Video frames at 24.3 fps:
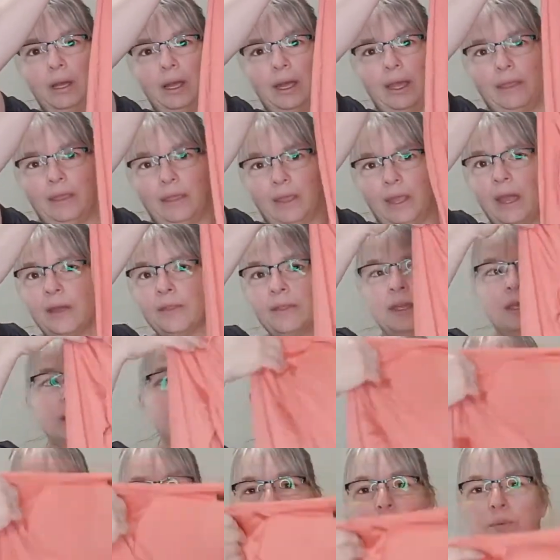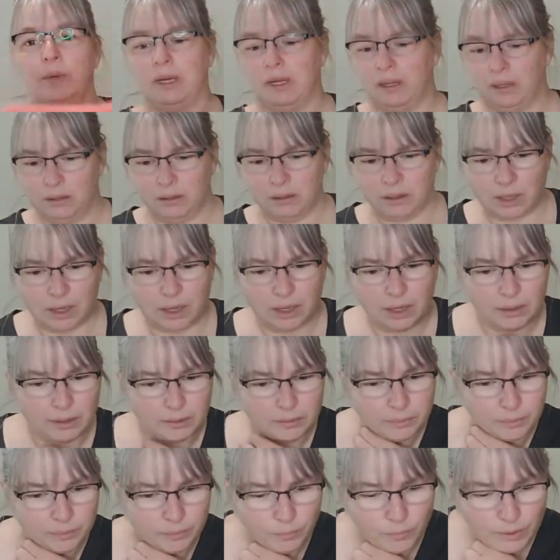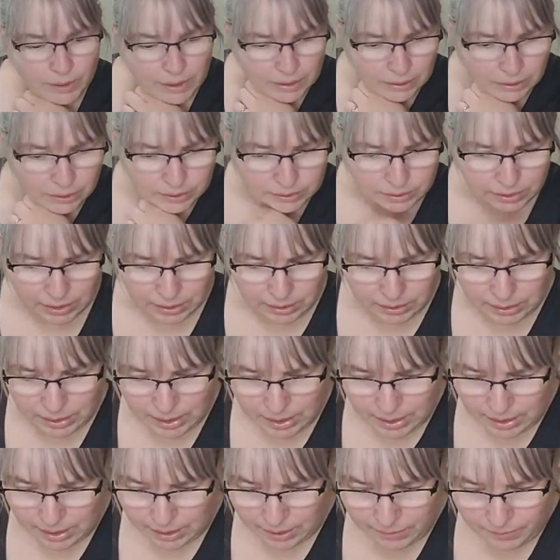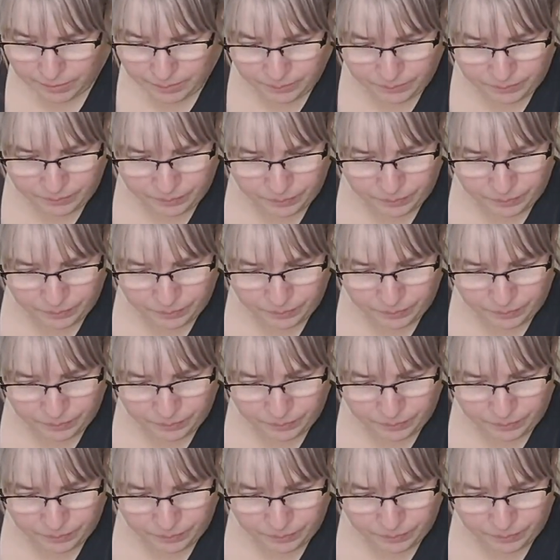I think it'll do well. When I looked online,